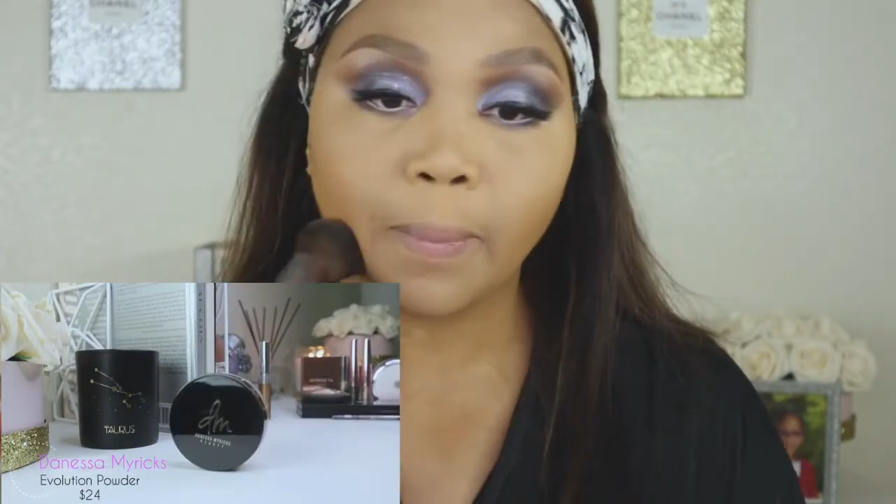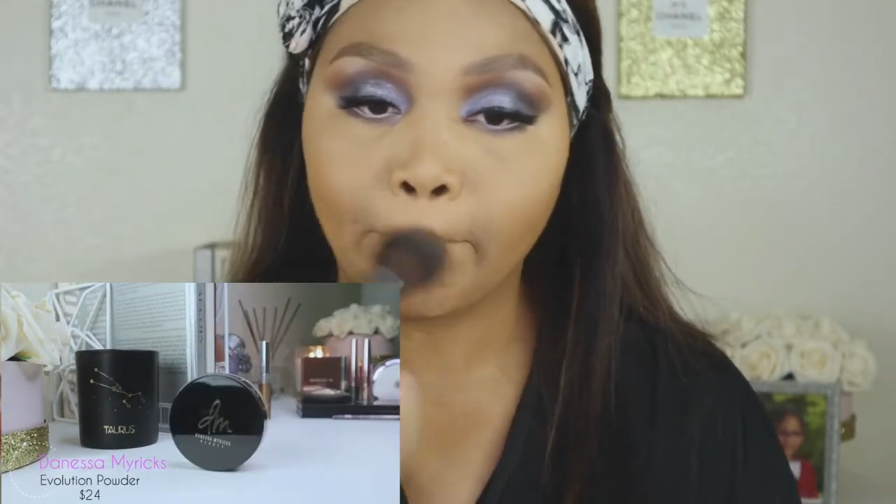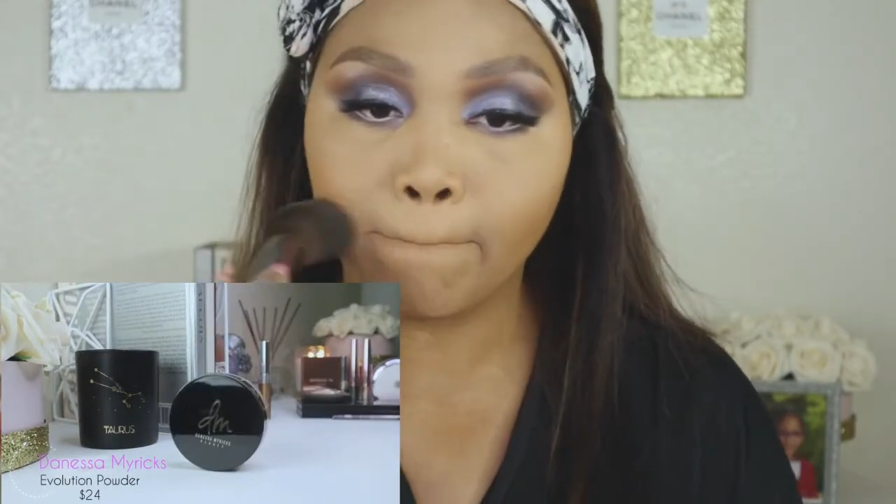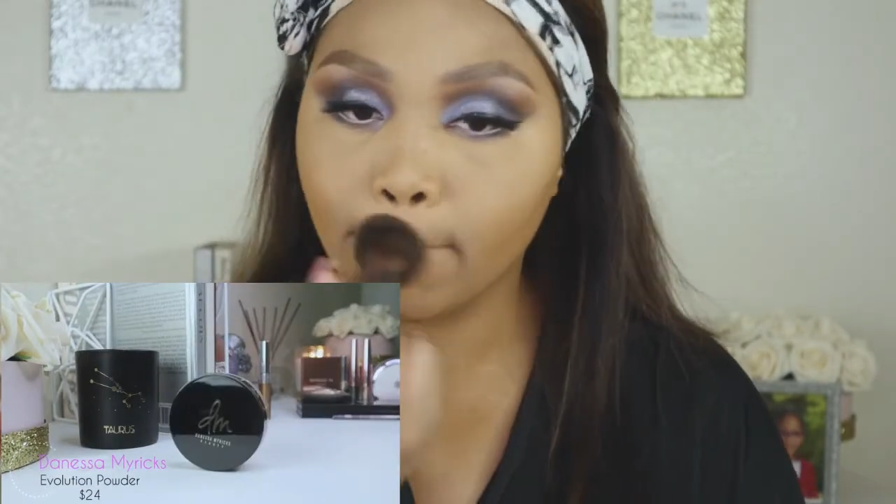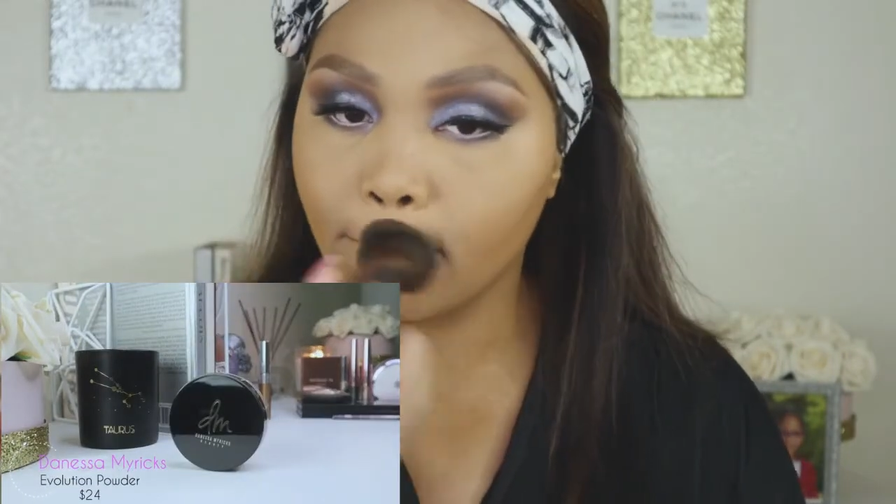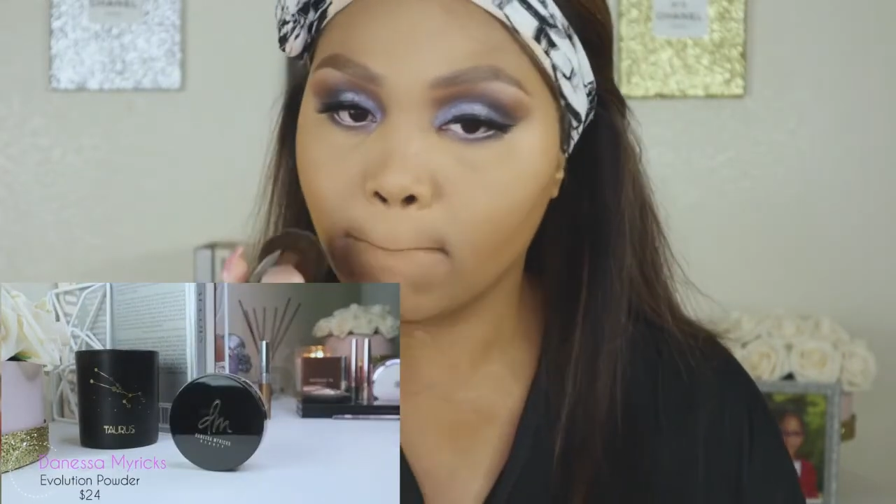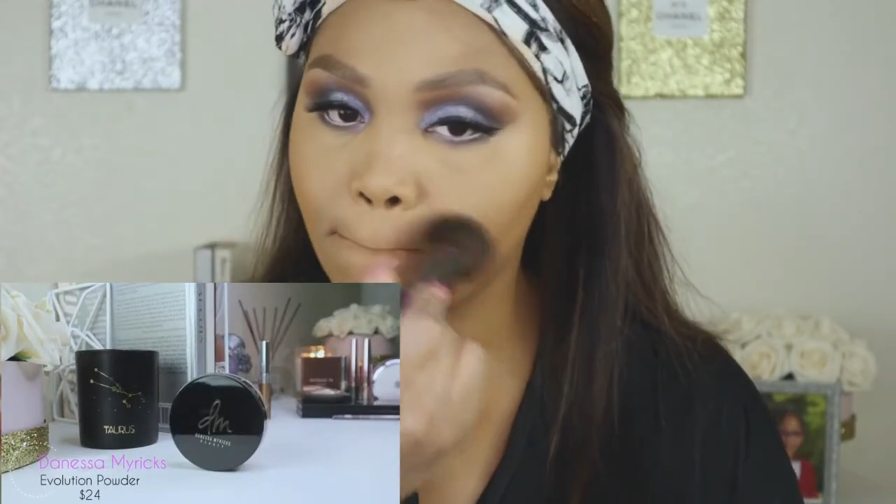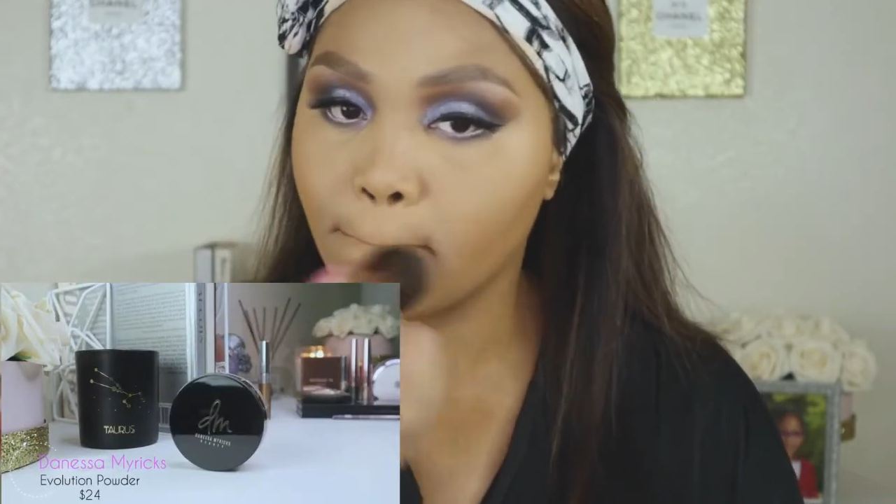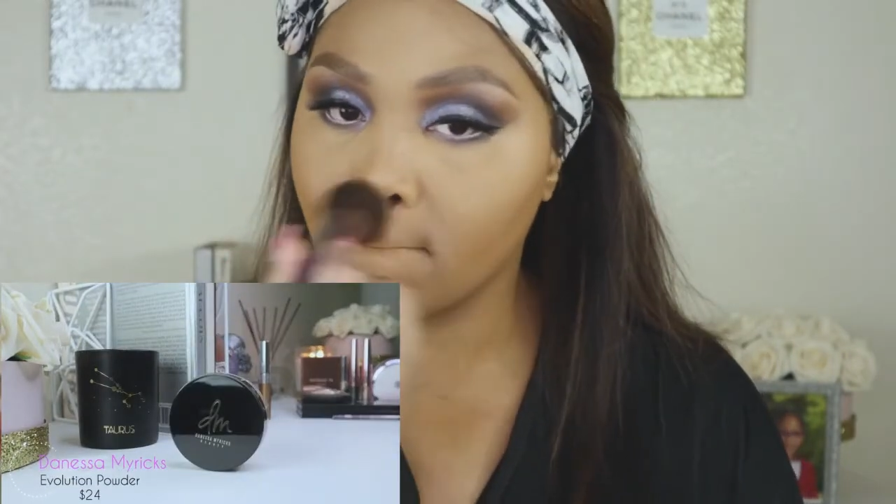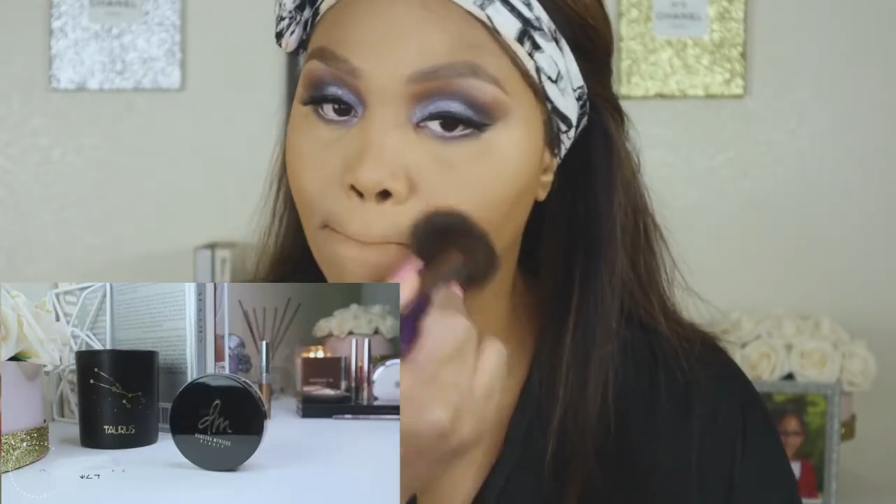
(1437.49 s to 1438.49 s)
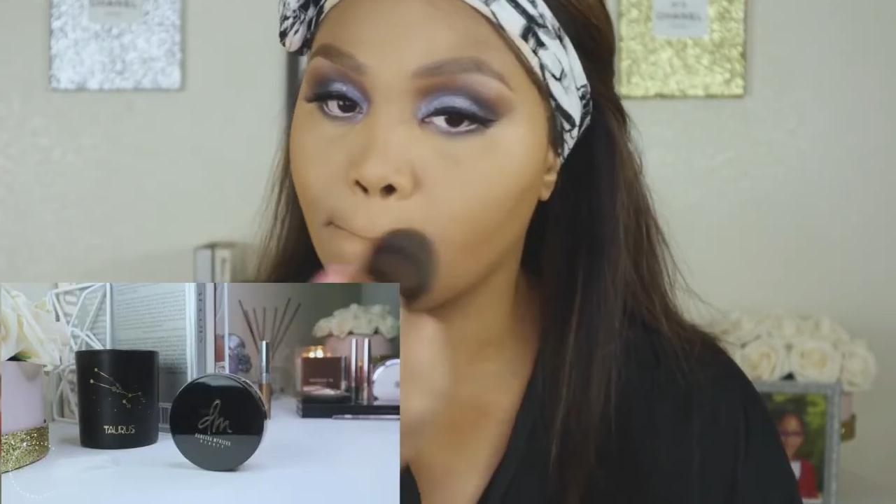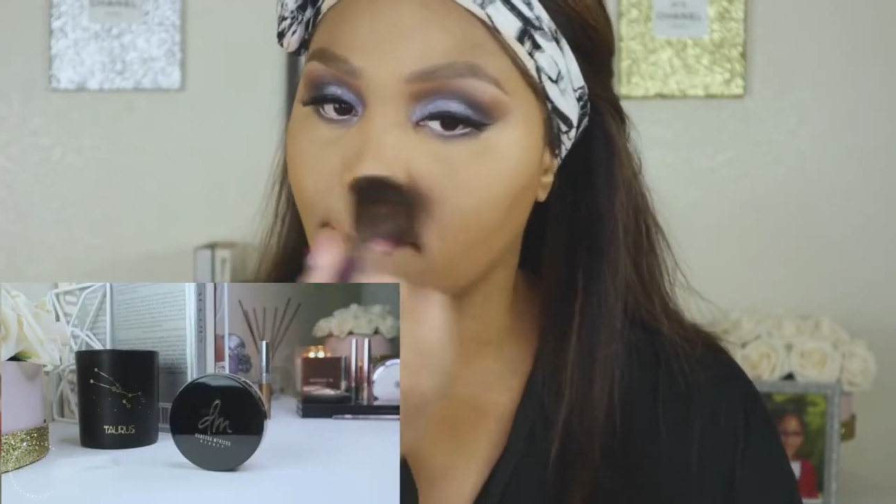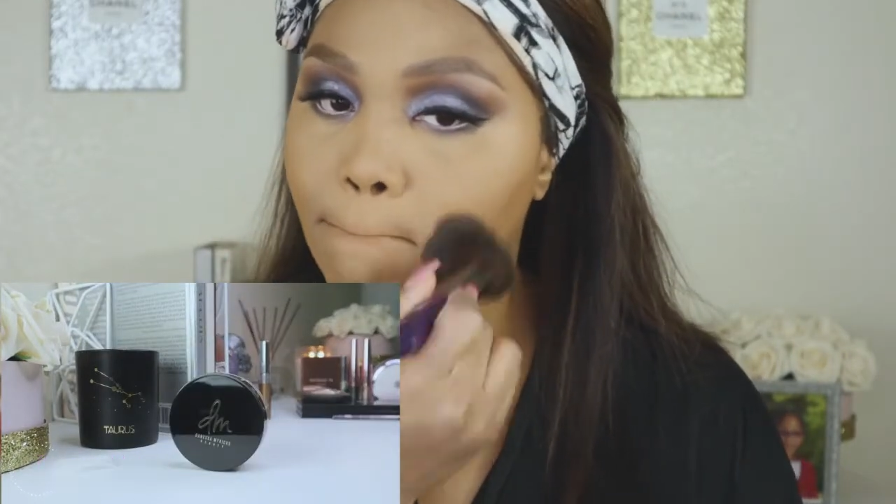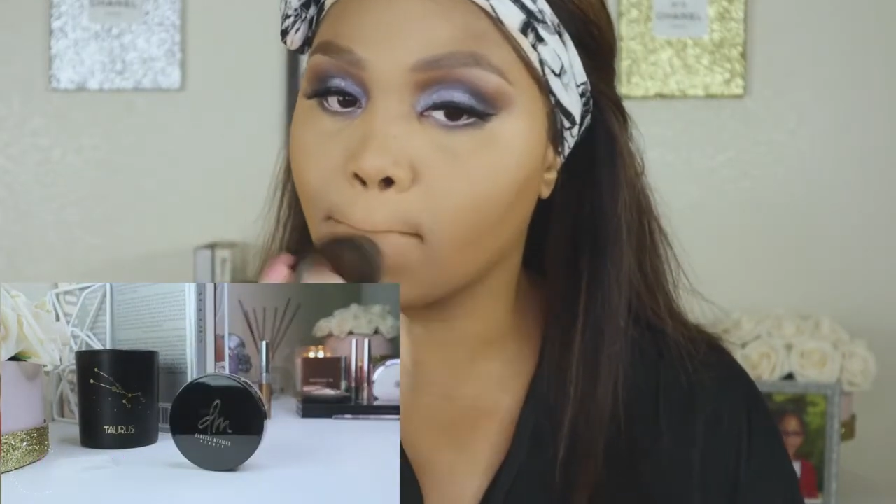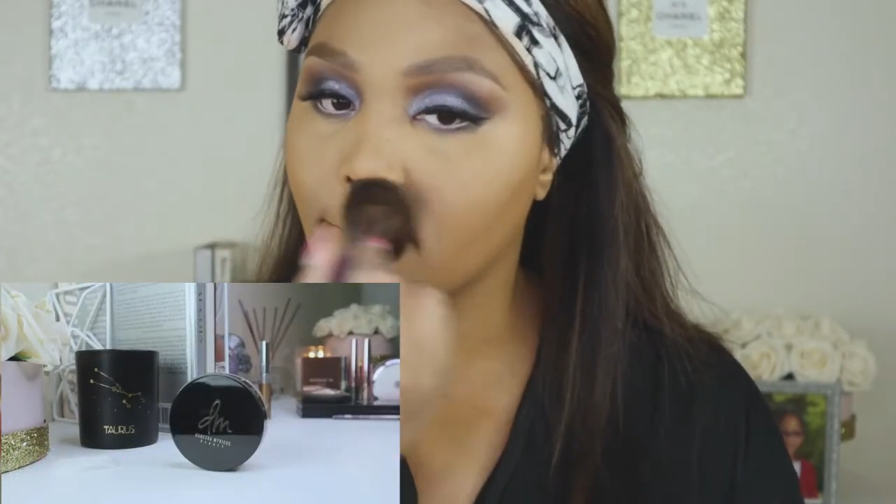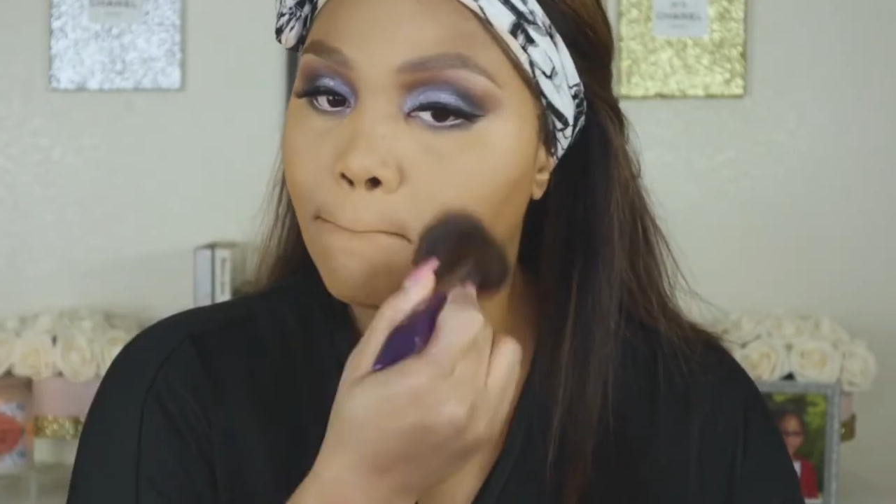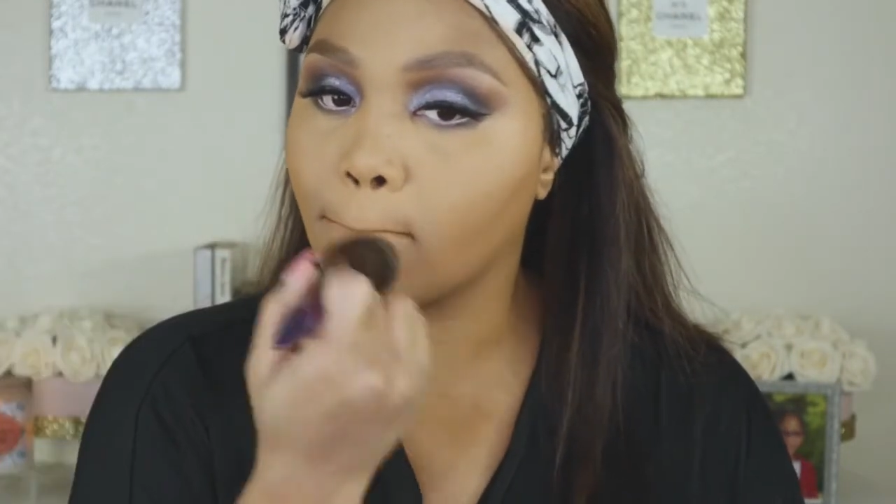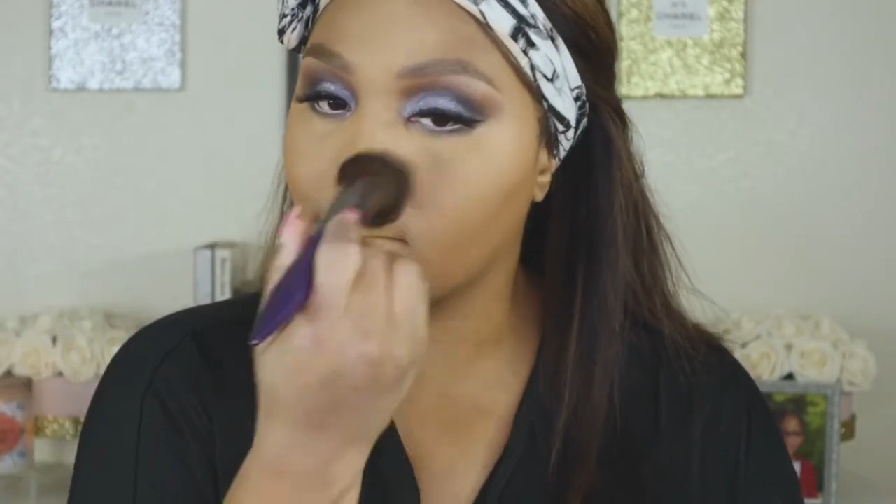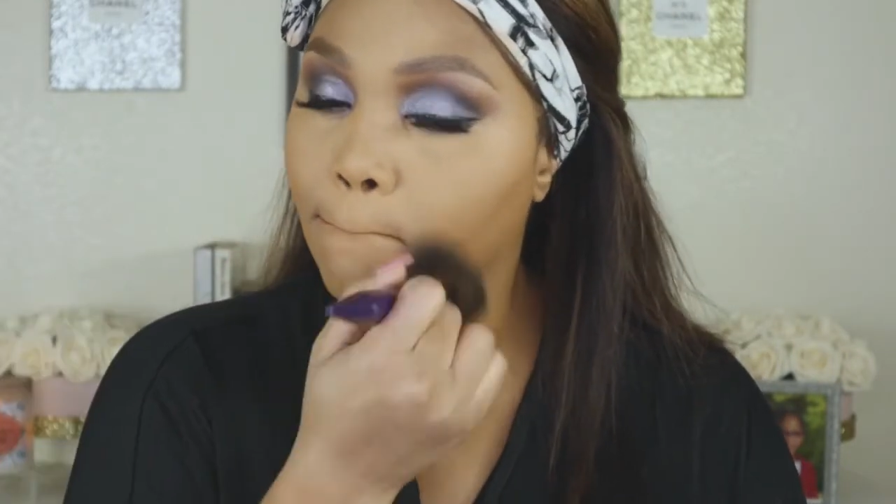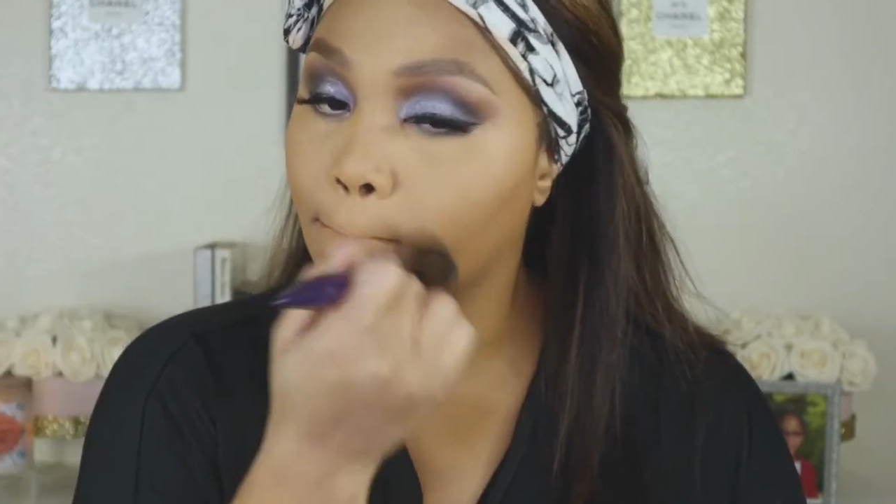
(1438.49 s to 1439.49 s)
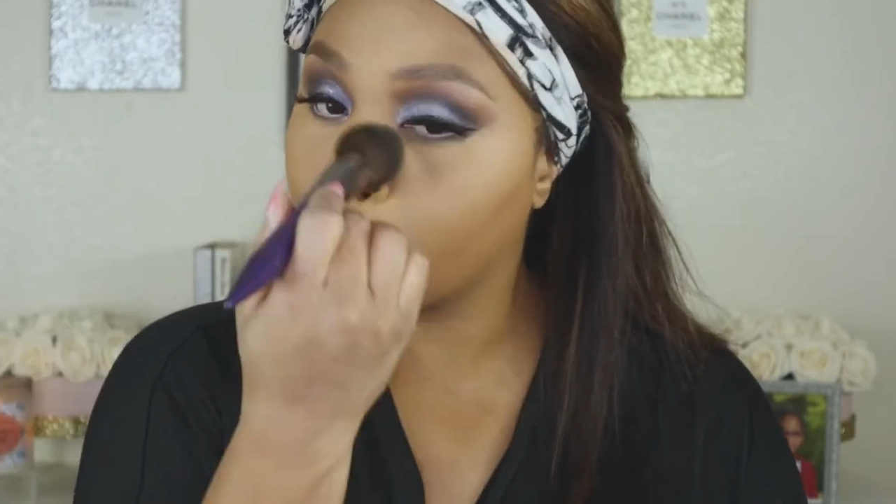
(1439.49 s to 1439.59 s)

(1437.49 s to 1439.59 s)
Myricks, and I'm